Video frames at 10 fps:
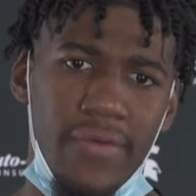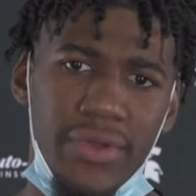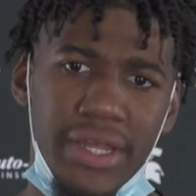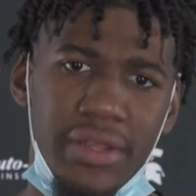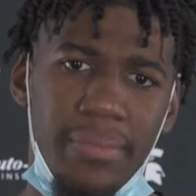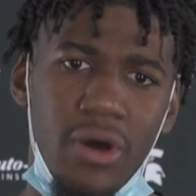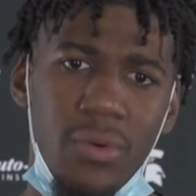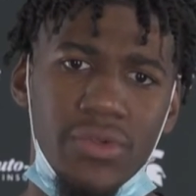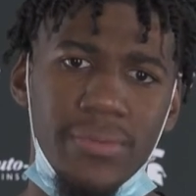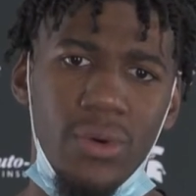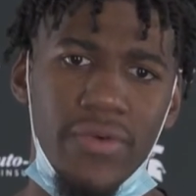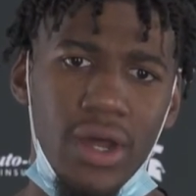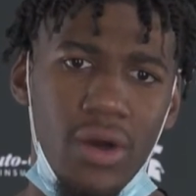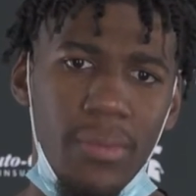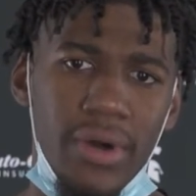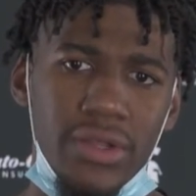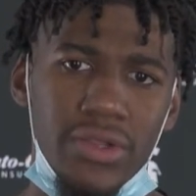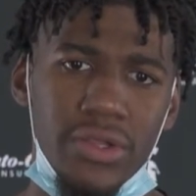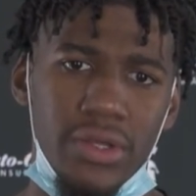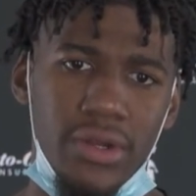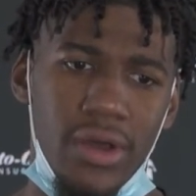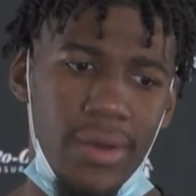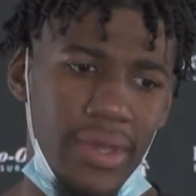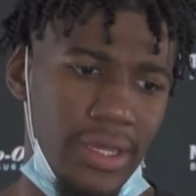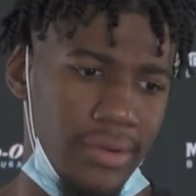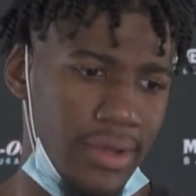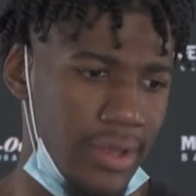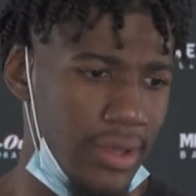I feel like the ball was moving a whole bunch, you know, I mean,